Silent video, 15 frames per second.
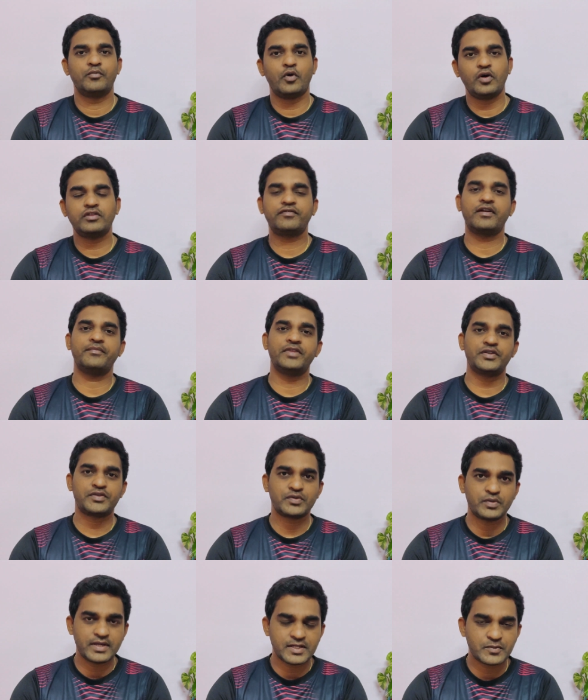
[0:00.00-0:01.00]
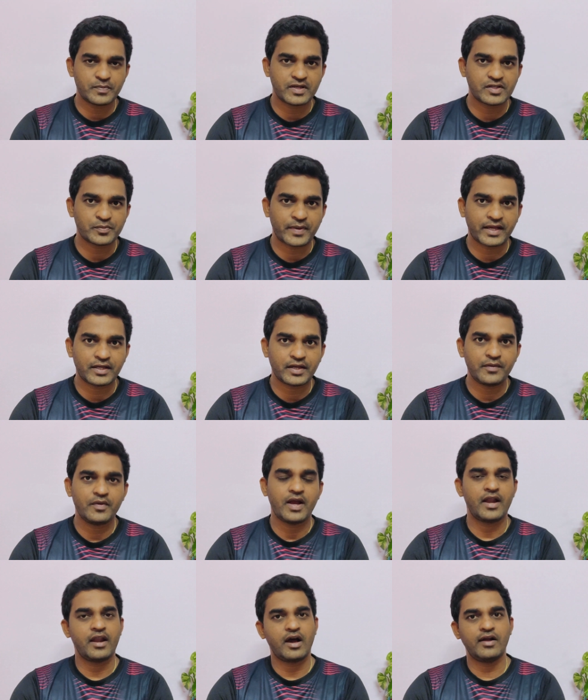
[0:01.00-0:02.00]
both from the student's
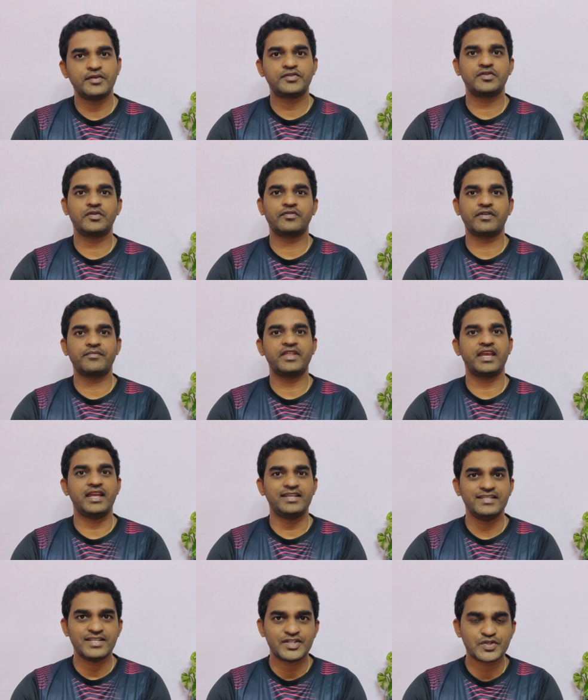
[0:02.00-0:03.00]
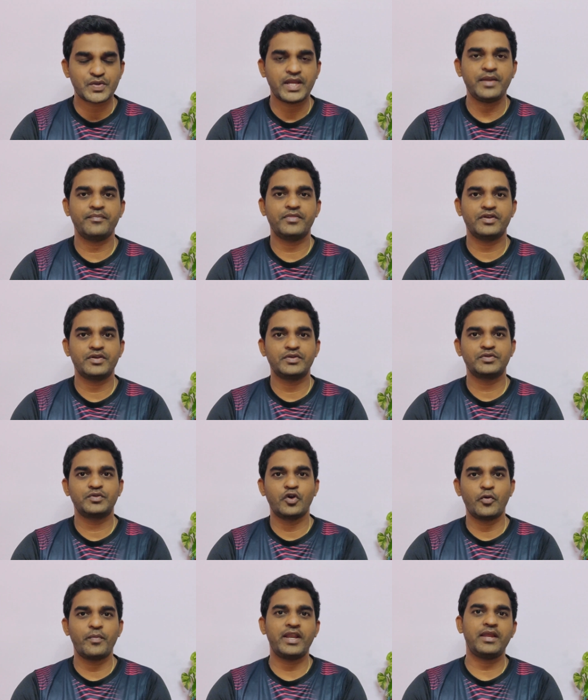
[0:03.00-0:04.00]
perspective and also from the industry,
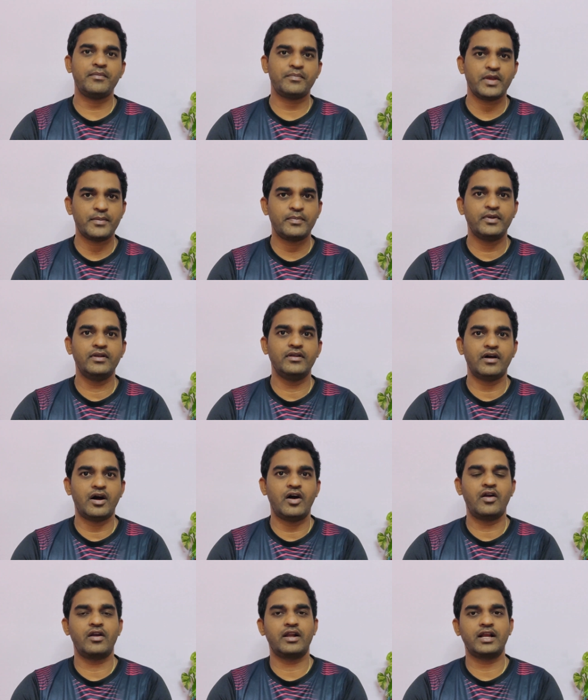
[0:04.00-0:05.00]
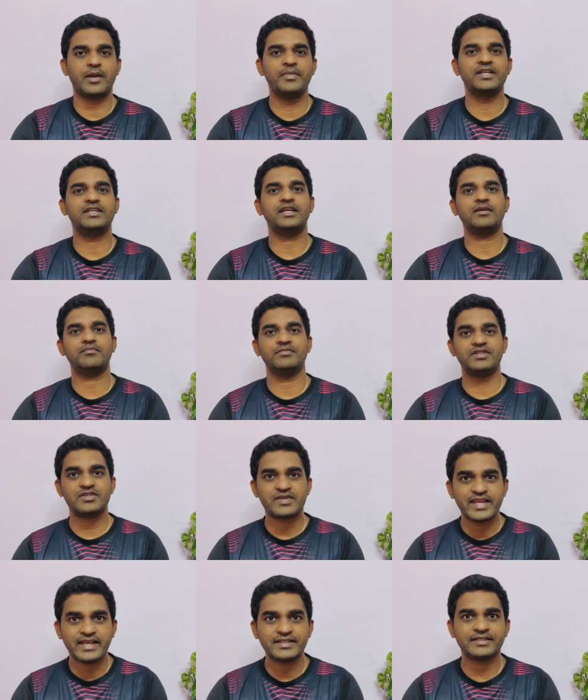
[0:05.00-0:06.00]
so many people are committing
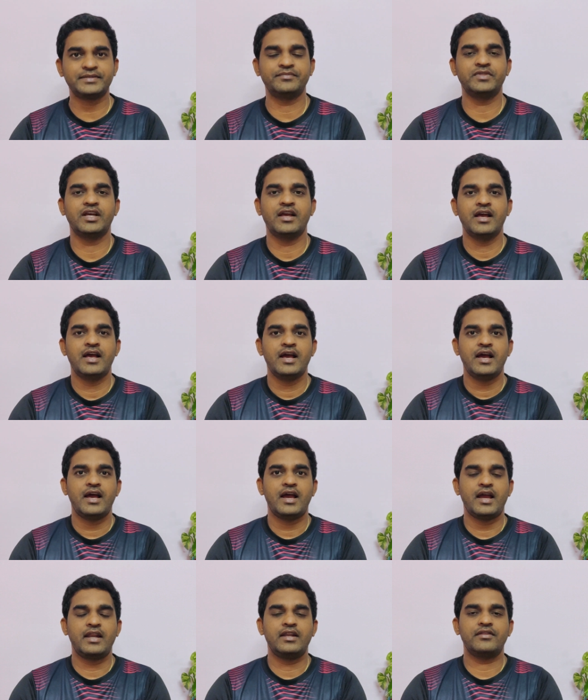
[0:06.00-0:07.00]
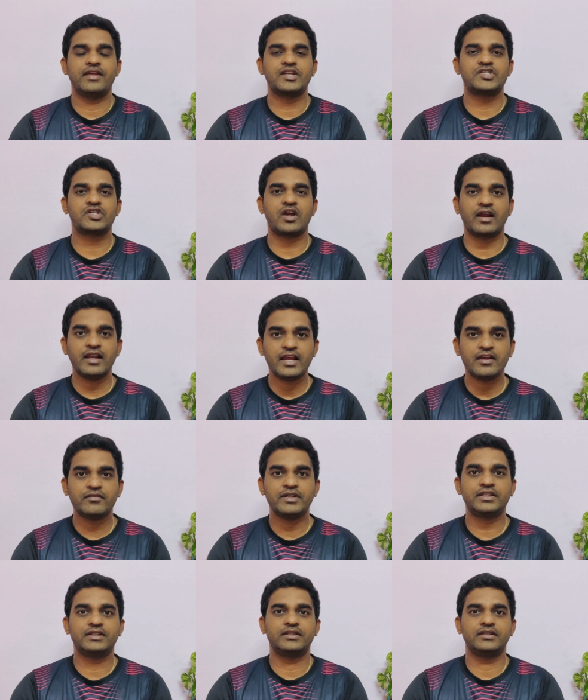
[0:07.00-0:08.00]
mistakes and they are
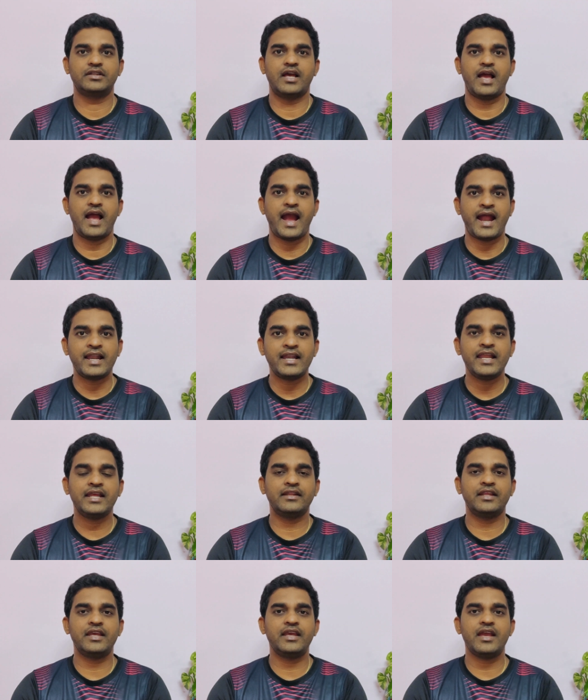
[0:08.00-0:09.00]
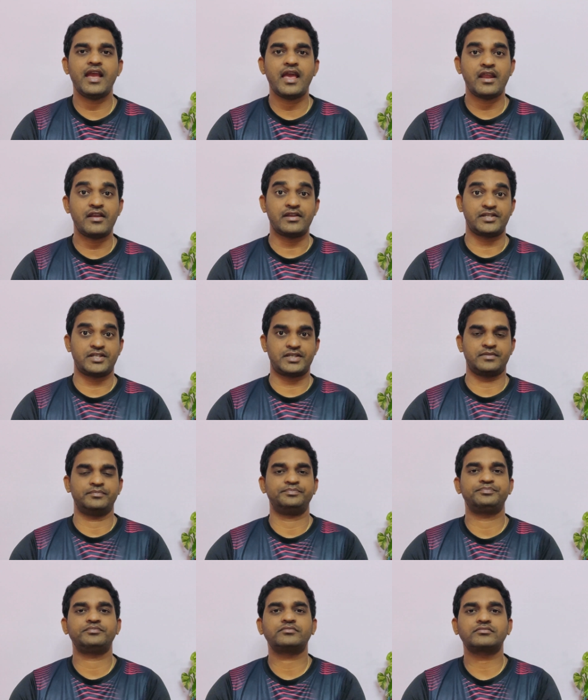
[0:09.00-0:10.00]
struggling with handling the
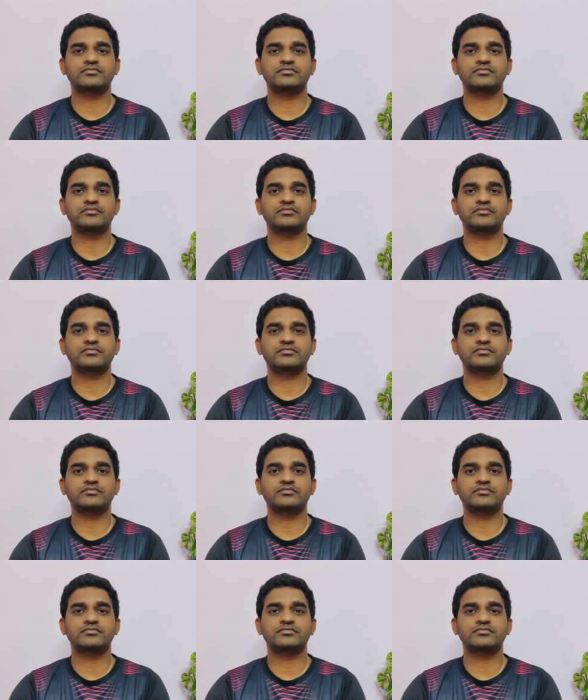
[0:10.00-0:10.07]
errors.